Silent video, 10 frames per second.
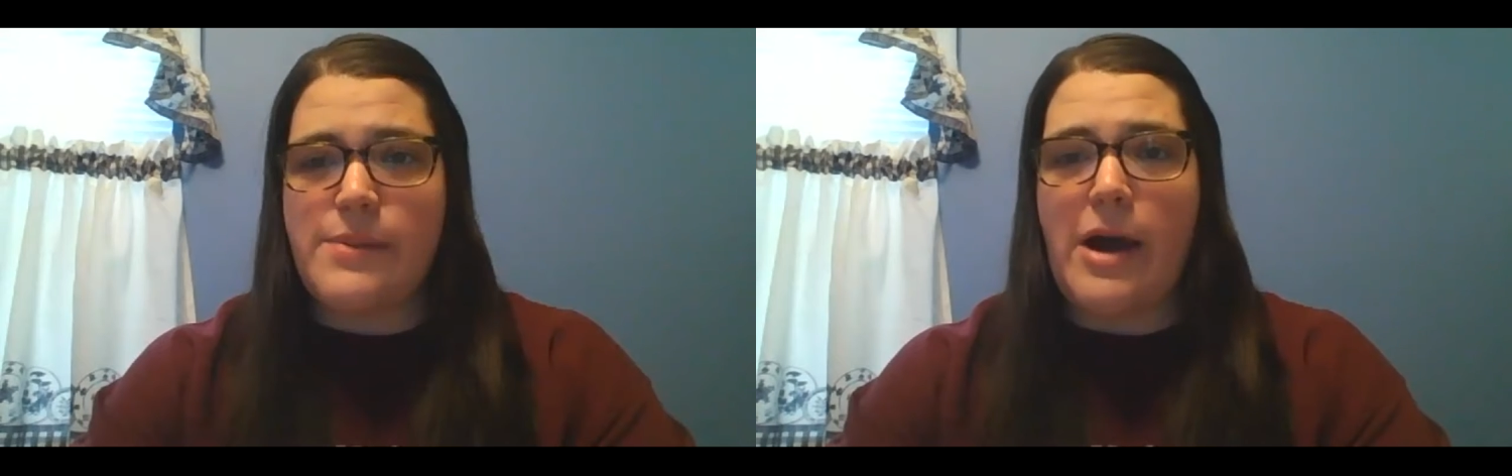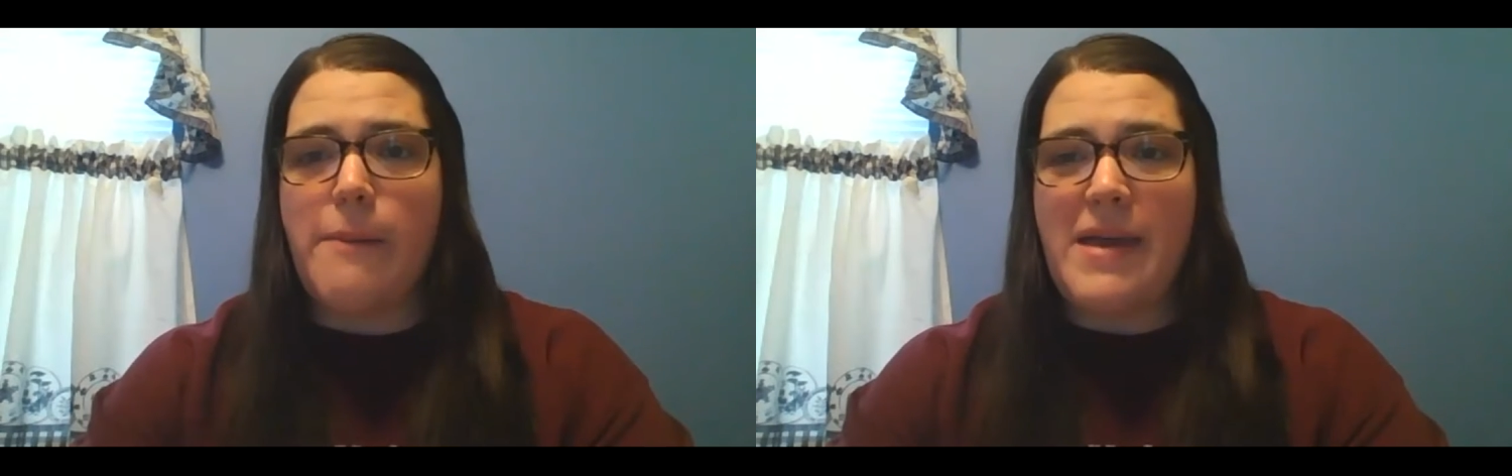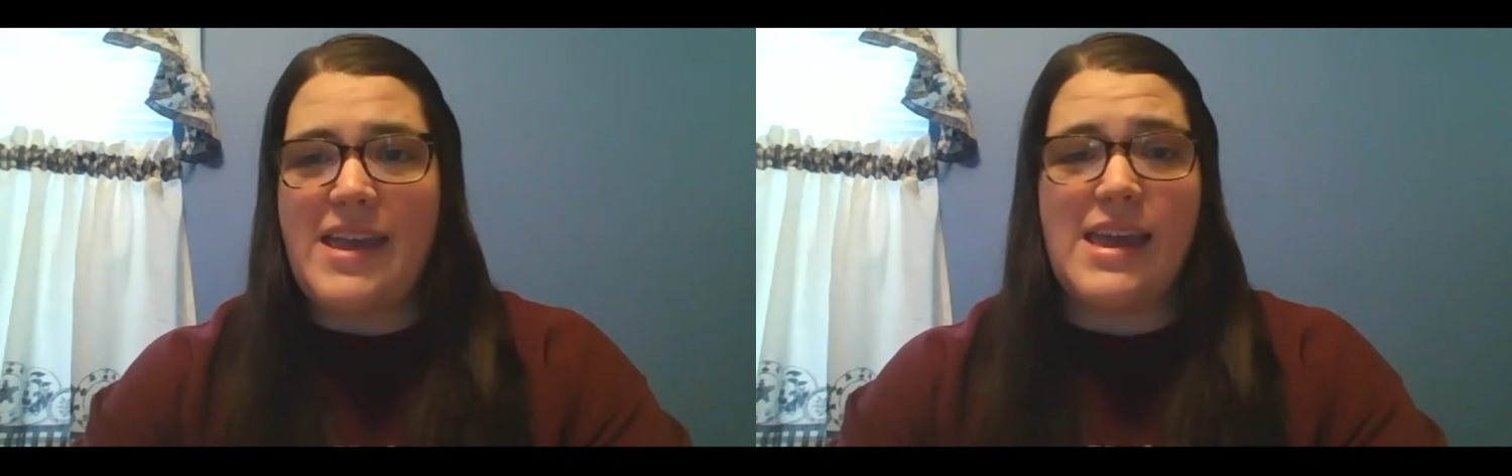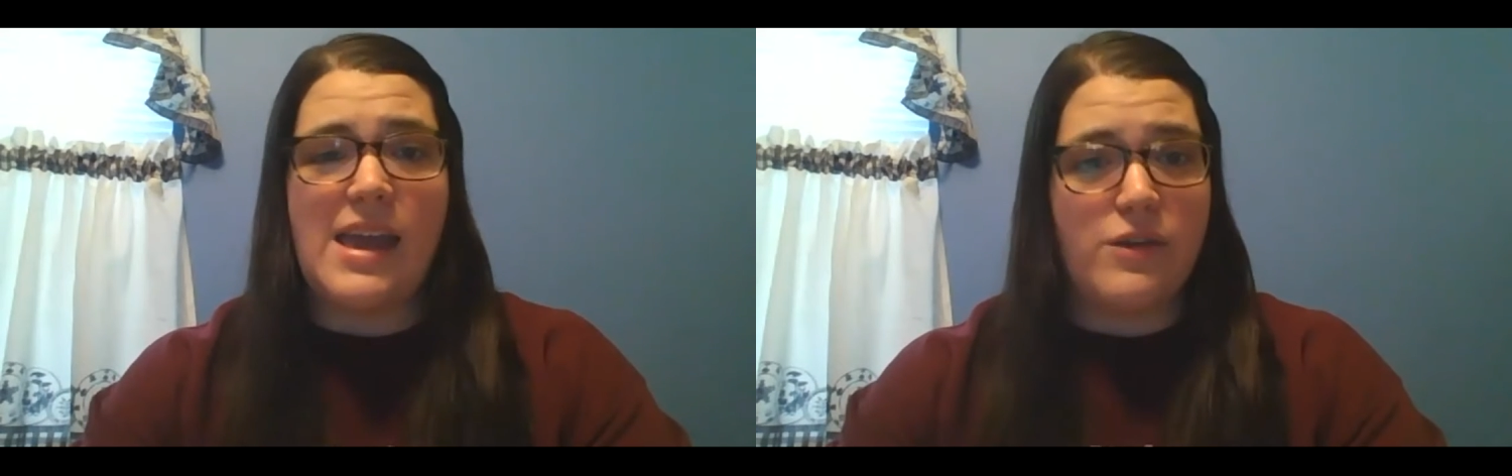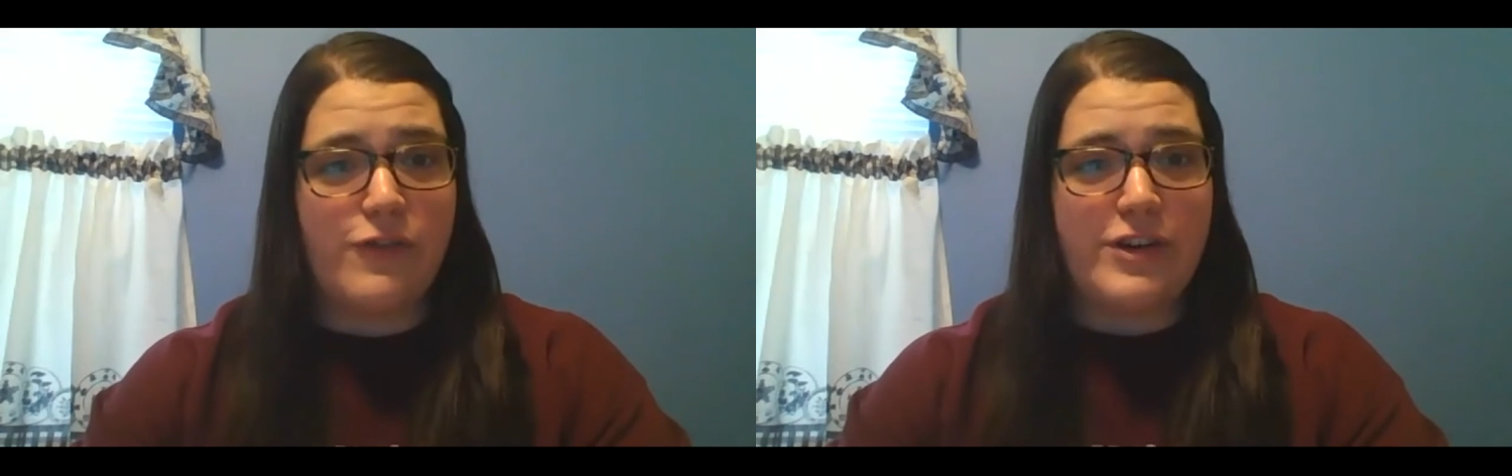about making
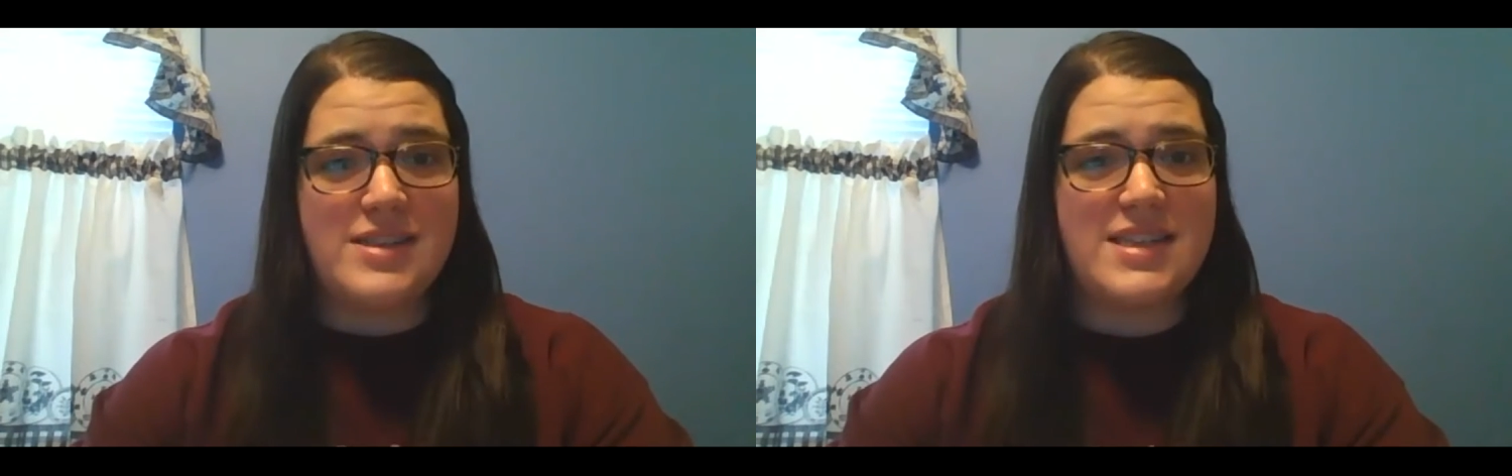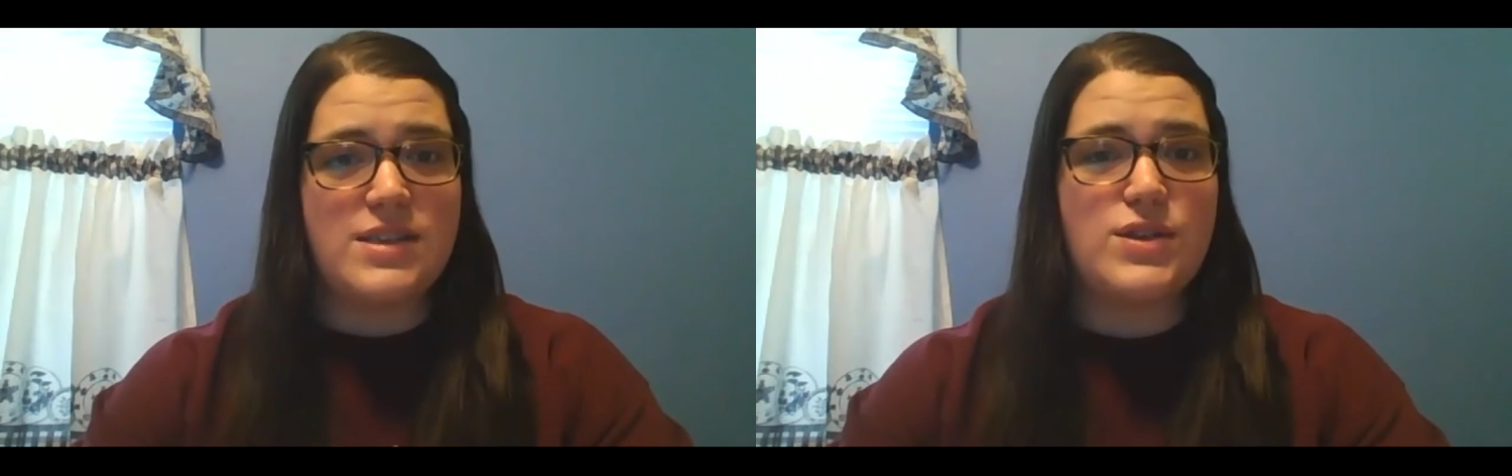inferences.